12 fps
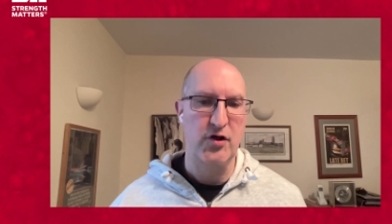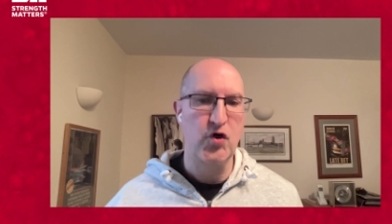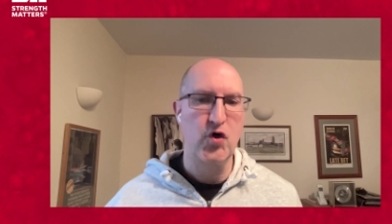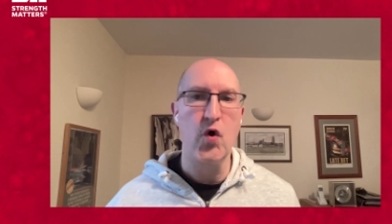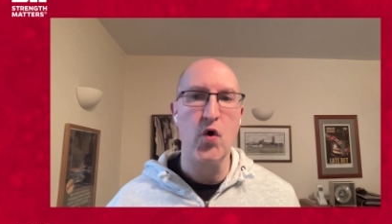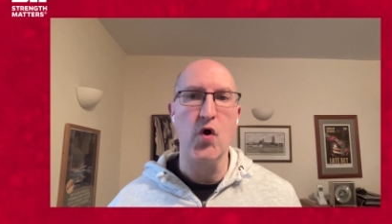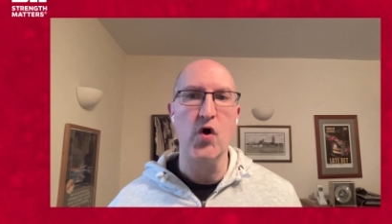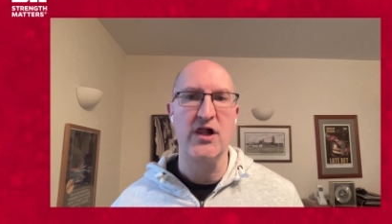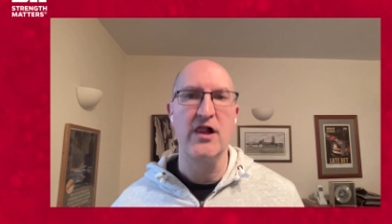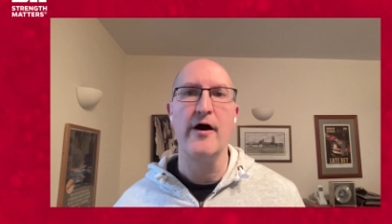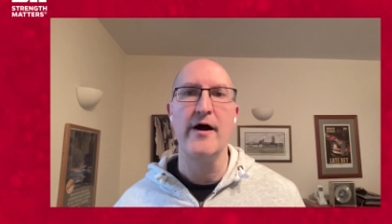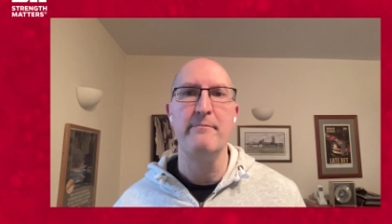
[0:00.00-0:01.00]
core
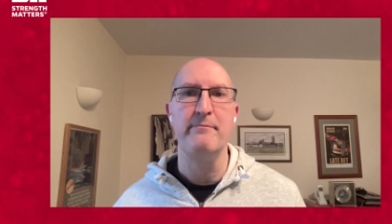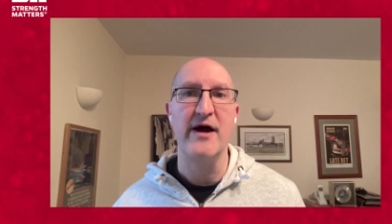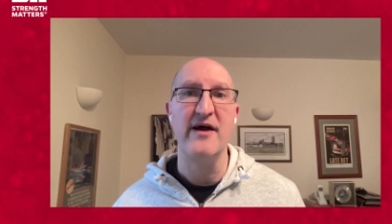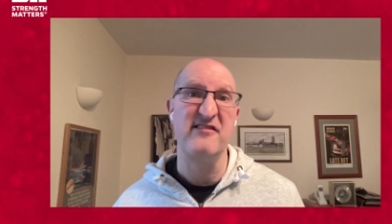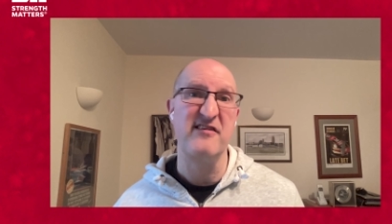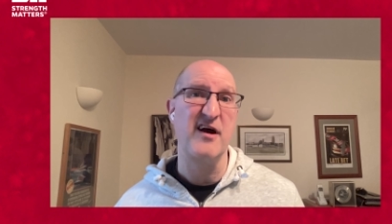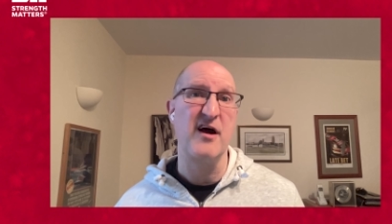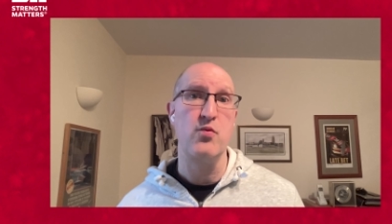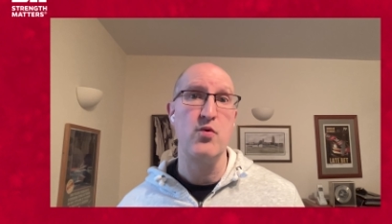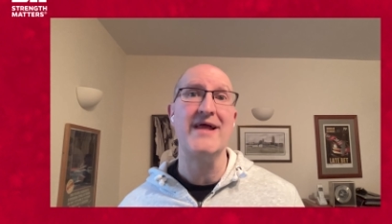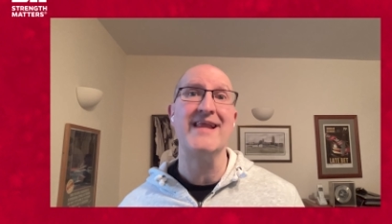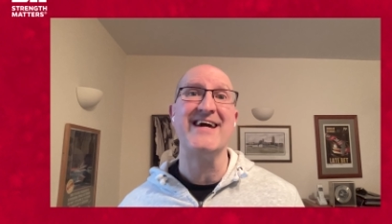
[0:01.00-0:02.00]
client base that I
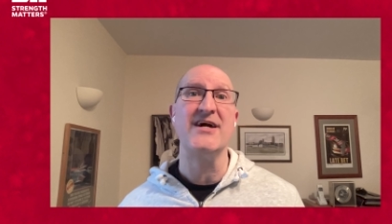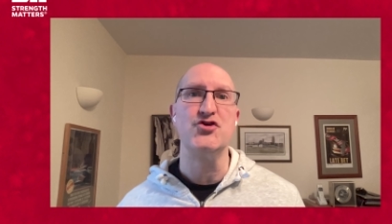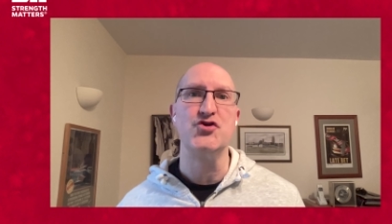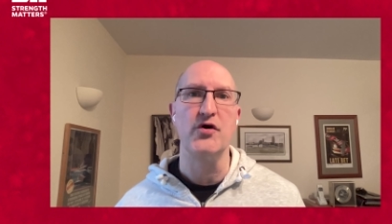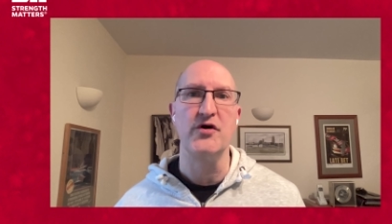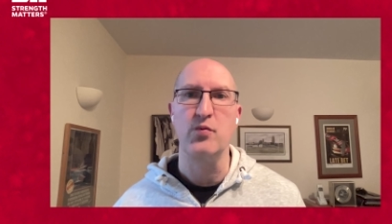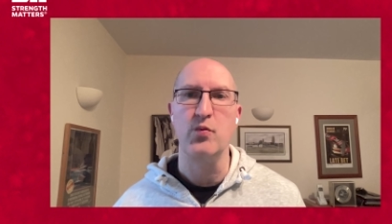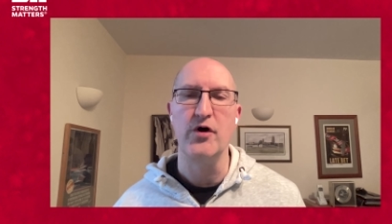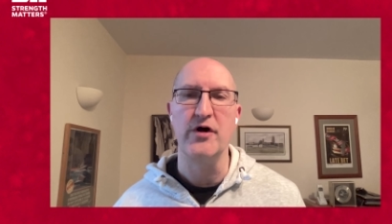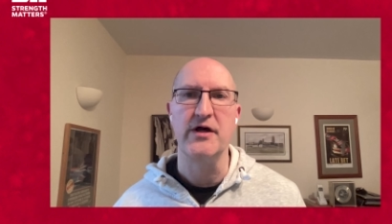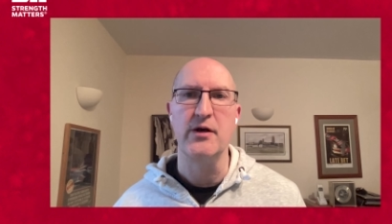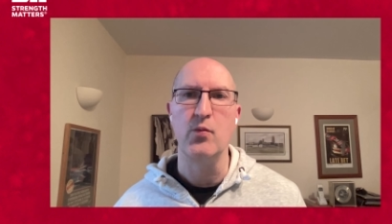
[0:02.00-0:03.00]
really enjoyed
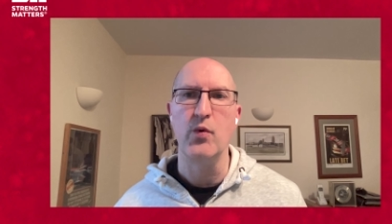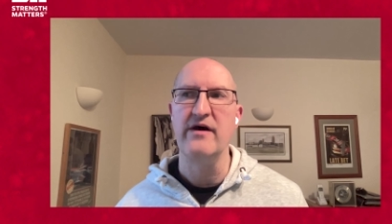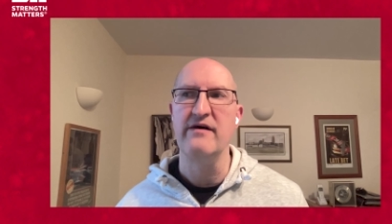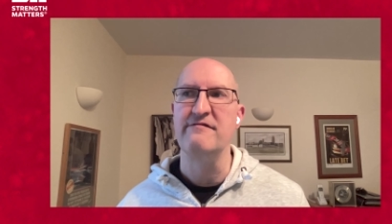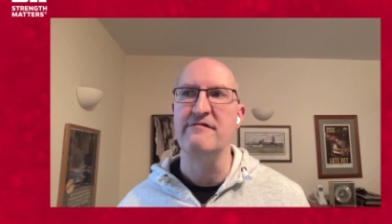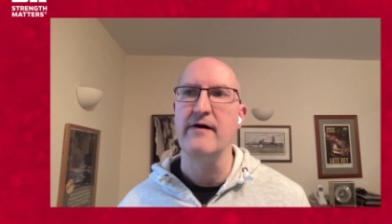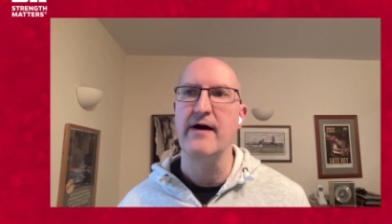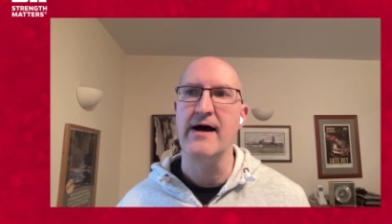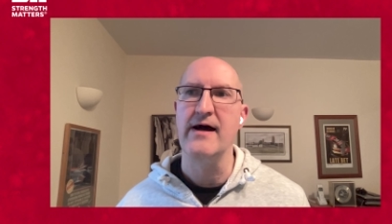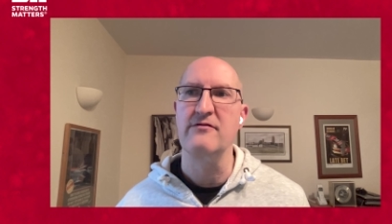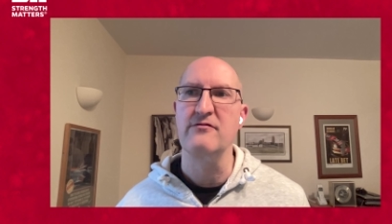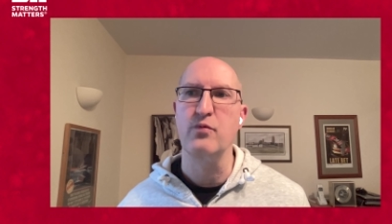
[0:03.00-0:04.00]
working with.
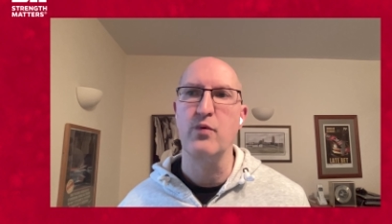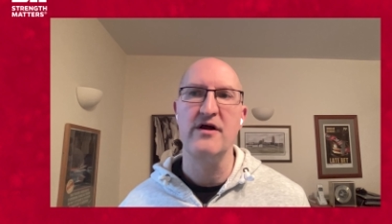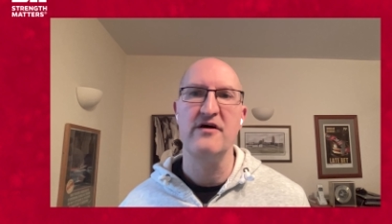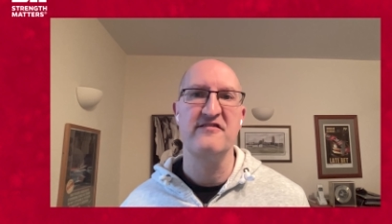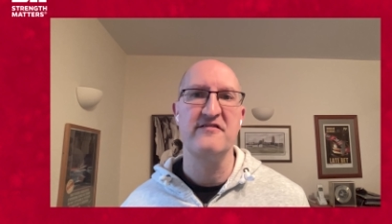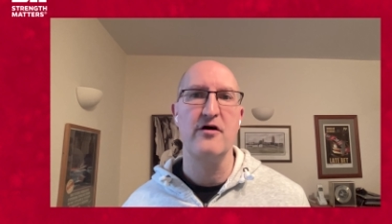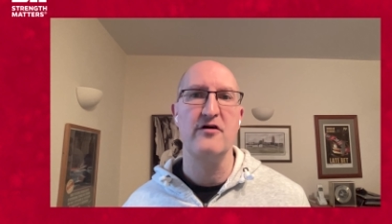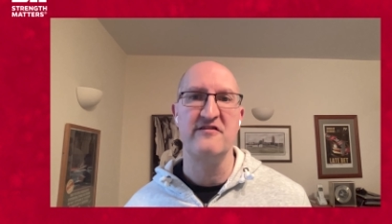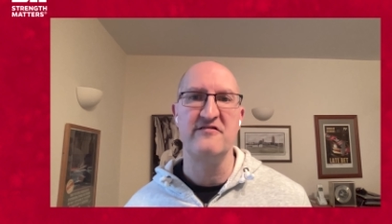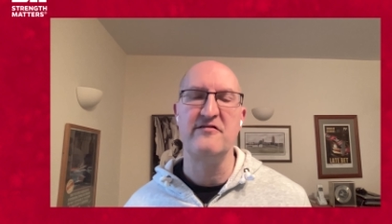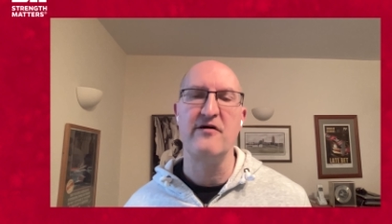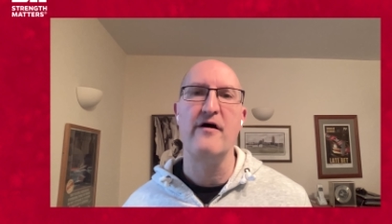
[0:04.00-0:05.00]
And when I
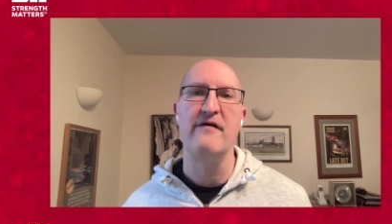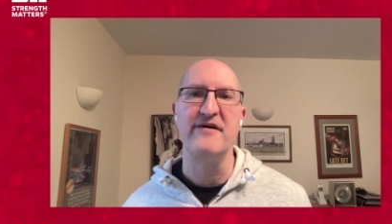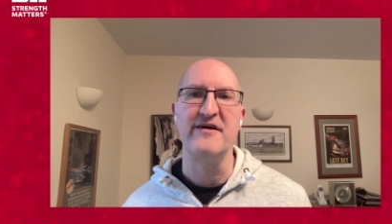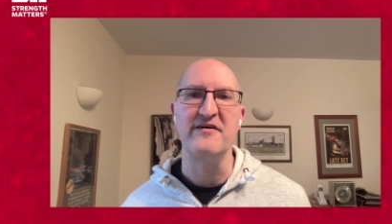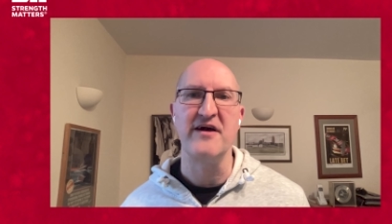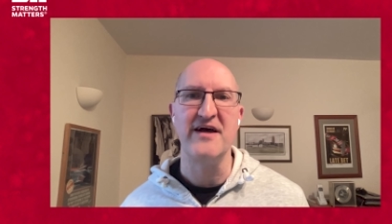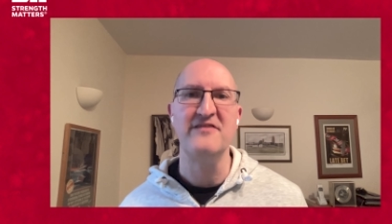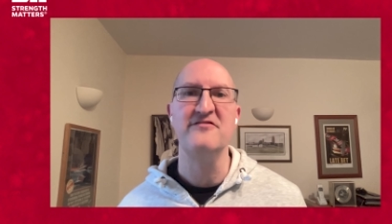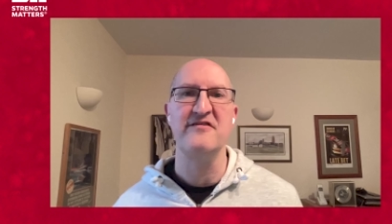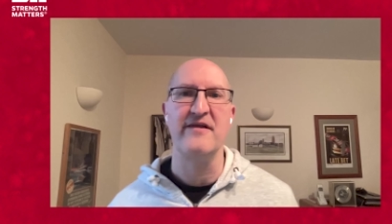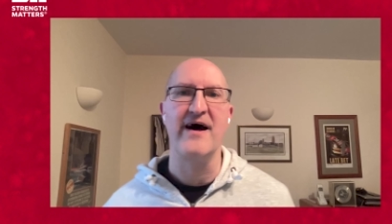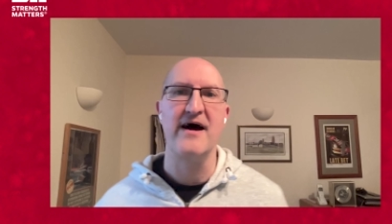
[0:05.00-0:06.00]
started diving
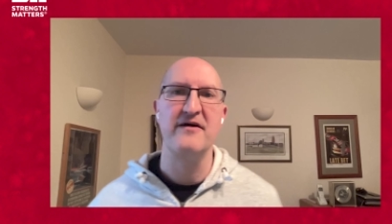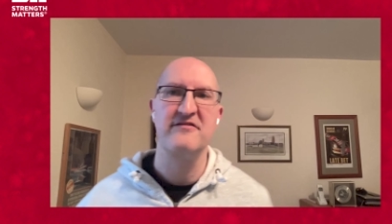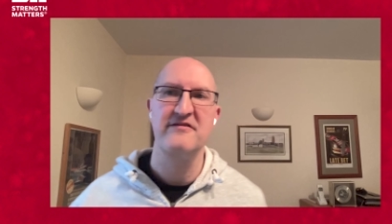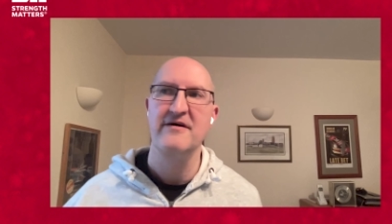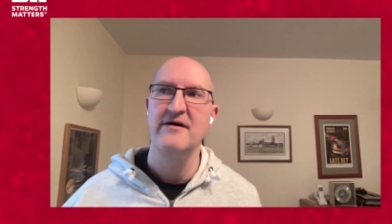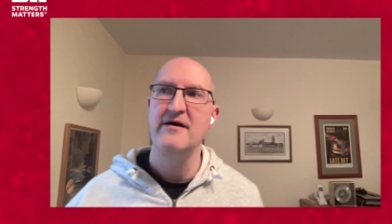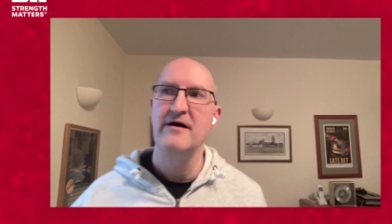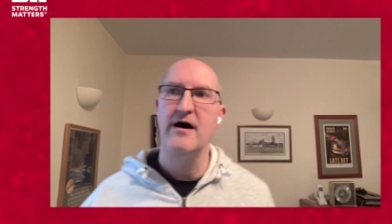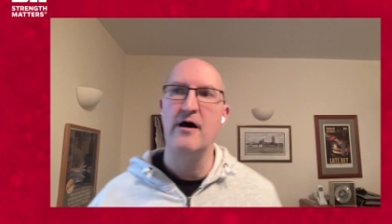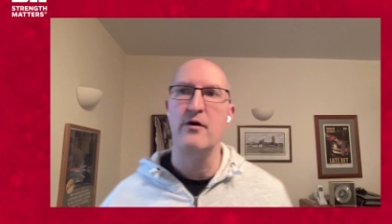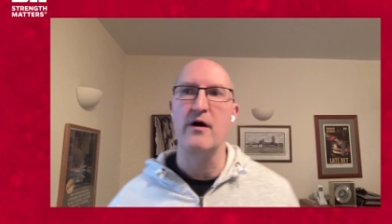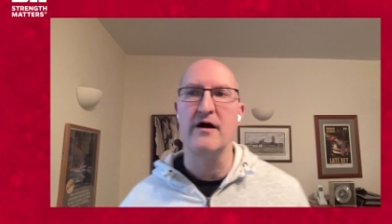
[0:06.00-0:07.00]
into that,
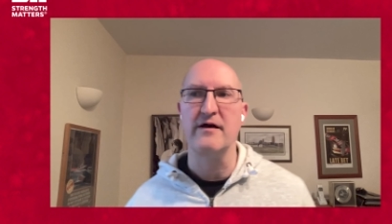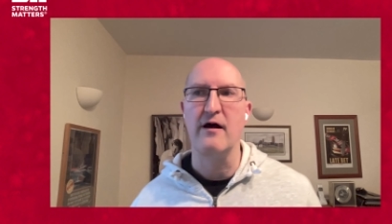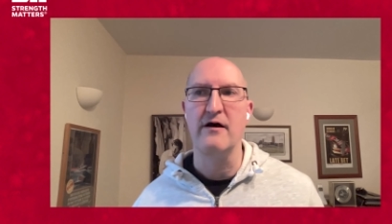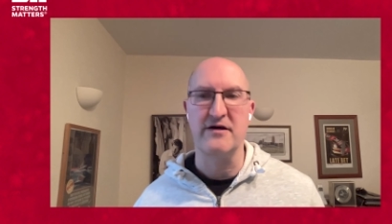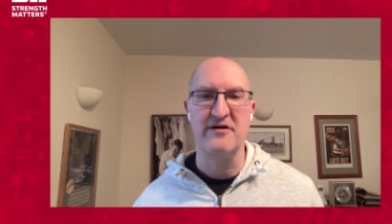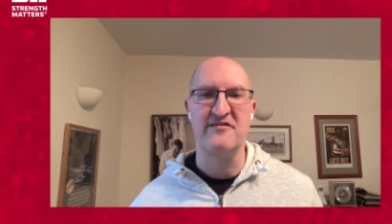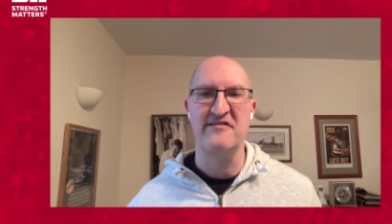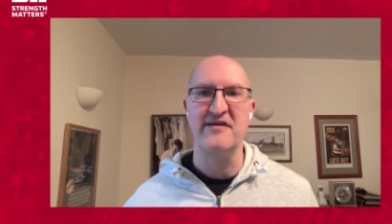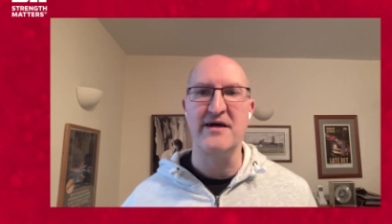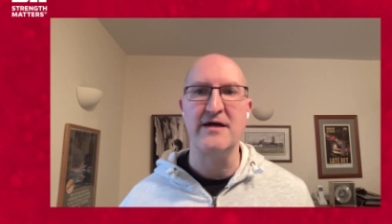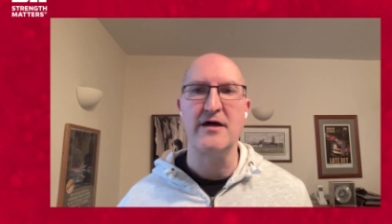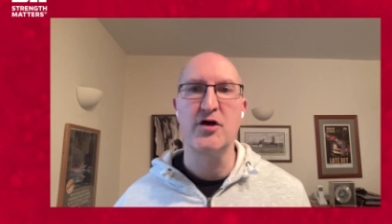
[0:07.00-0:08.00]
I, I, could
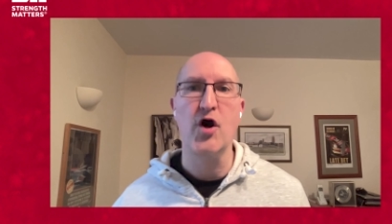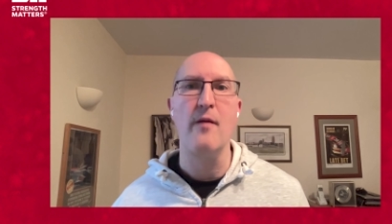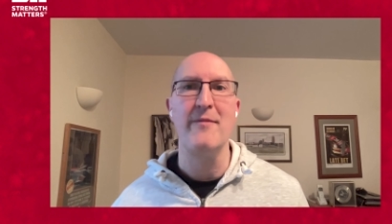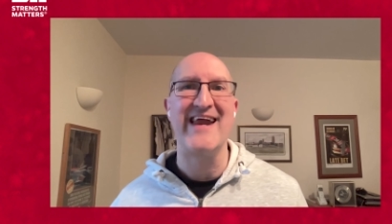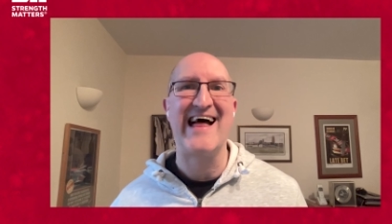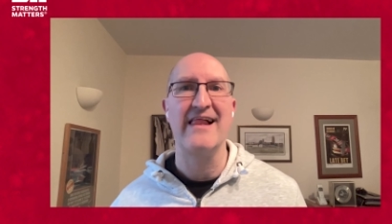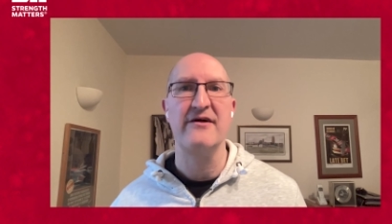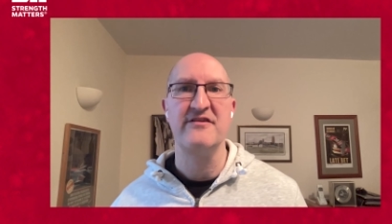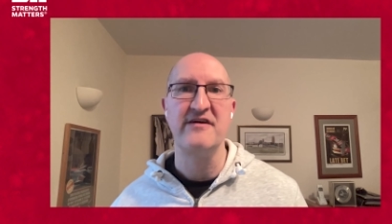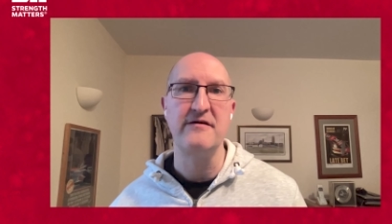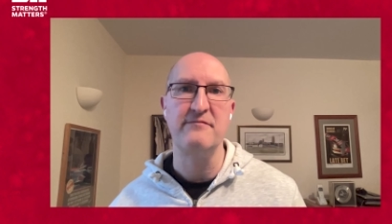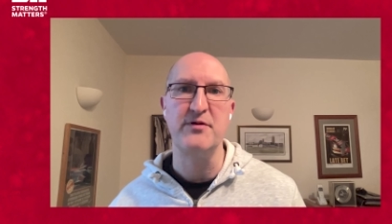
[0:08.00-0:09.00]
see
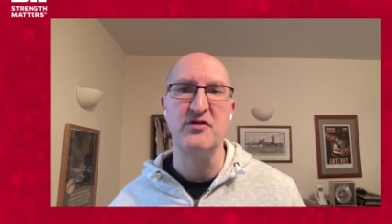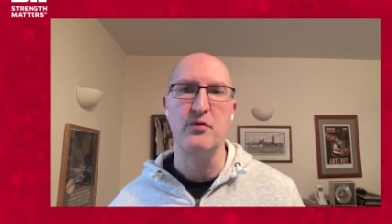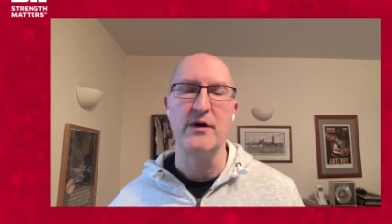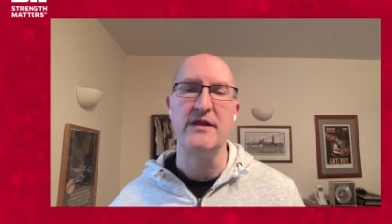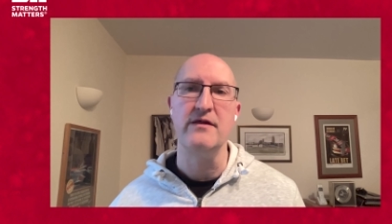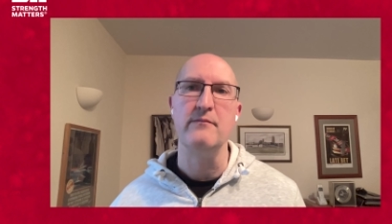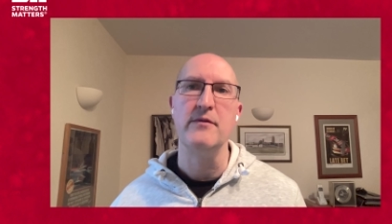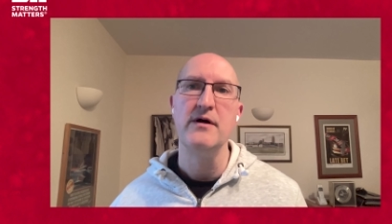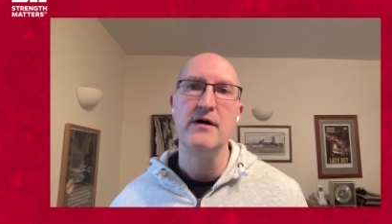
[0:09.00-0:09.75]
commonalities between them.